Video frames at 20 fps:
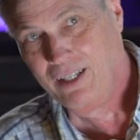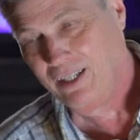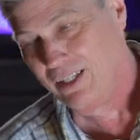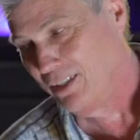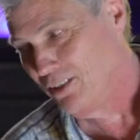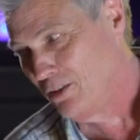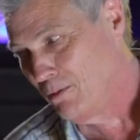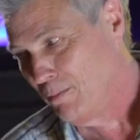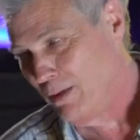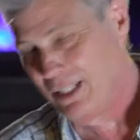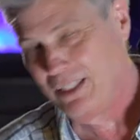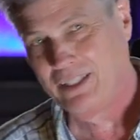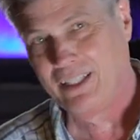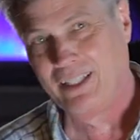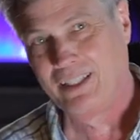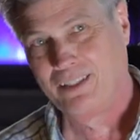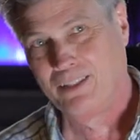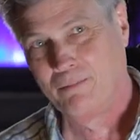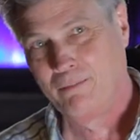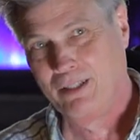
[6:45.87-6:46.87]
And you may
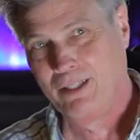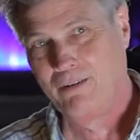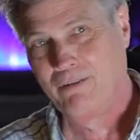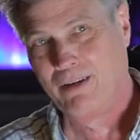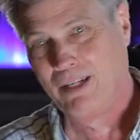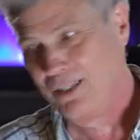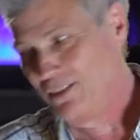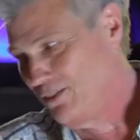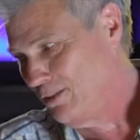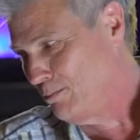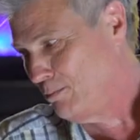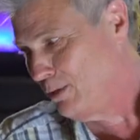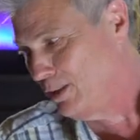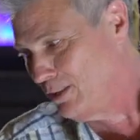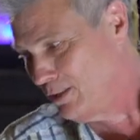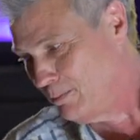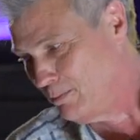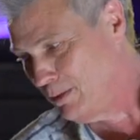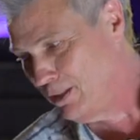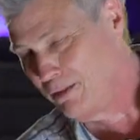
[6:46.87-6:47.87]
take the mid range and
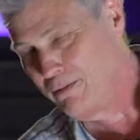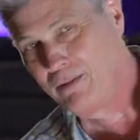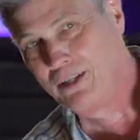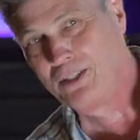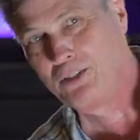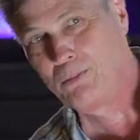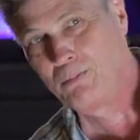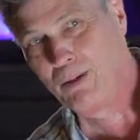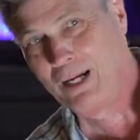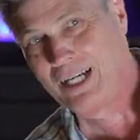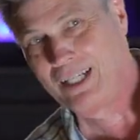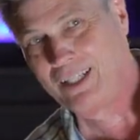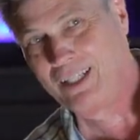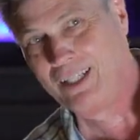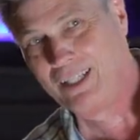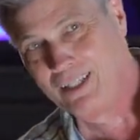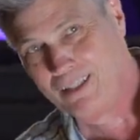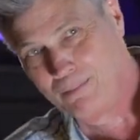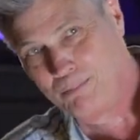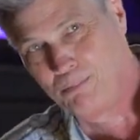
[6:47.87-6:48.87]
bring the mid range back
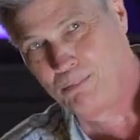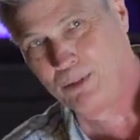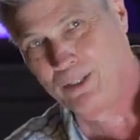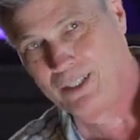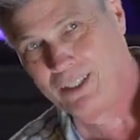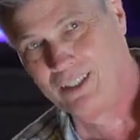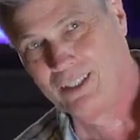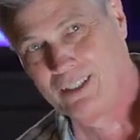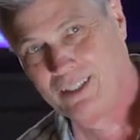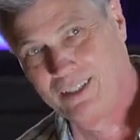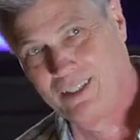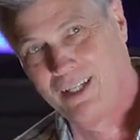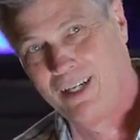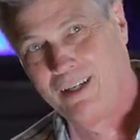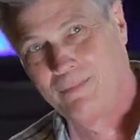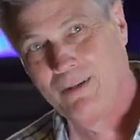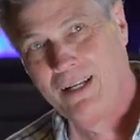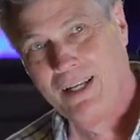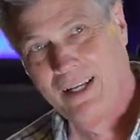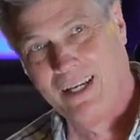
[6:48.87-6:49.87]
here, put it on
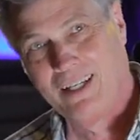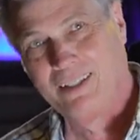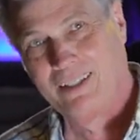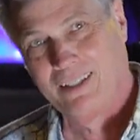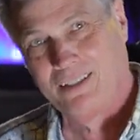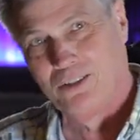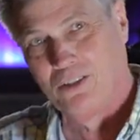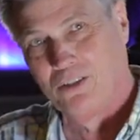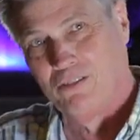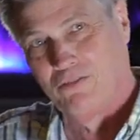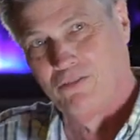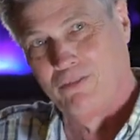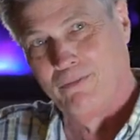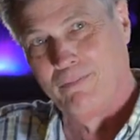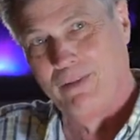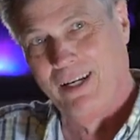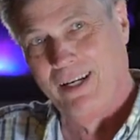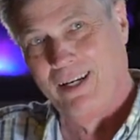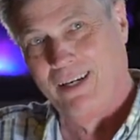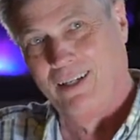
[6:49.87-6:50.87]
top, and then go
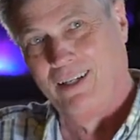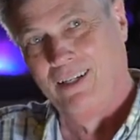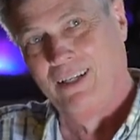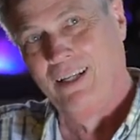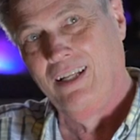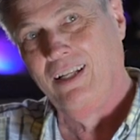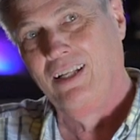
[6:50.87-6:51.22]
from there.